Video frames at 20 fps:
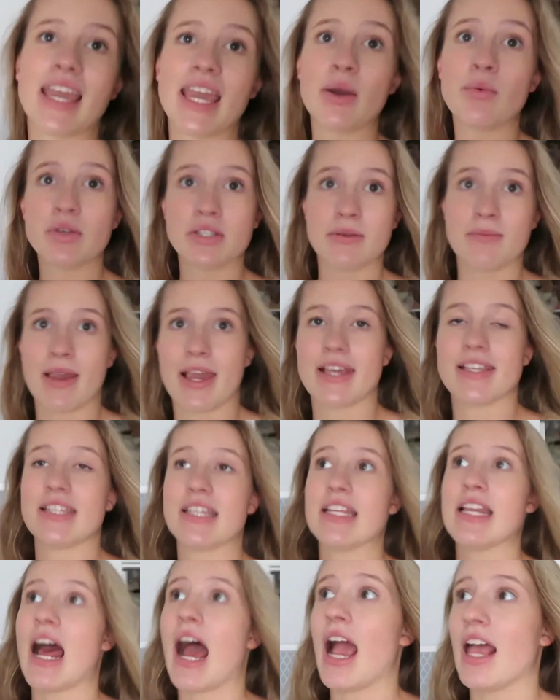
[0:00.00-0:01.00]
It was
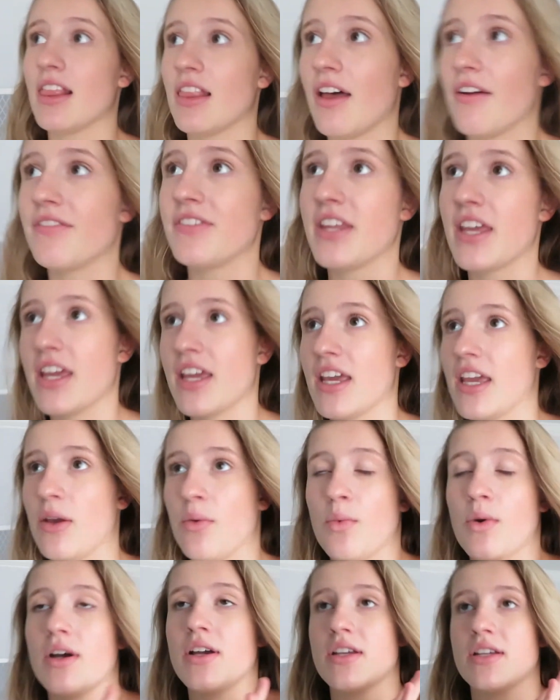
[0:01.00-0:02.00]
amazing, I loved it,
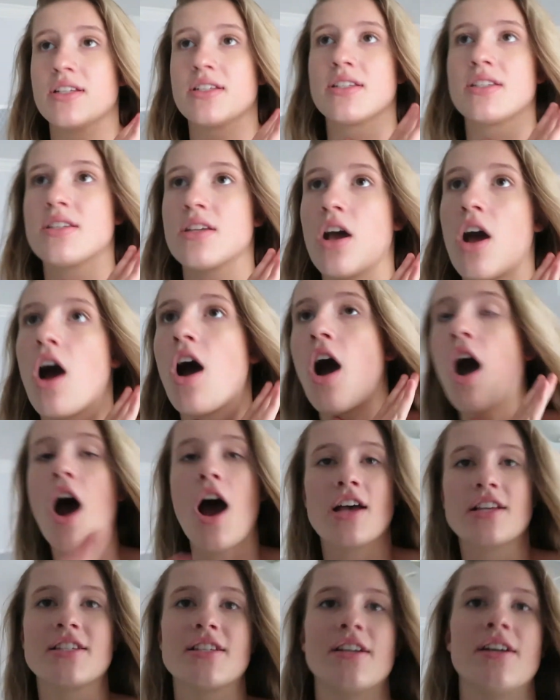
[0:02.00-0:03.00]
it was
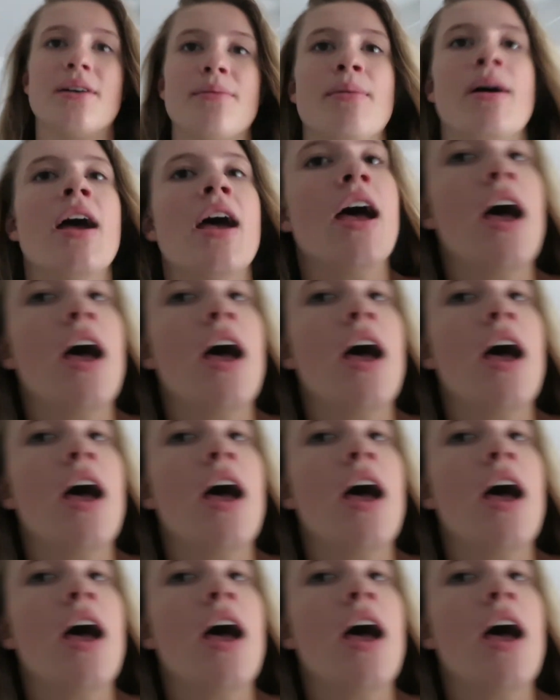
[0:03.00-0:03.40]
awesome.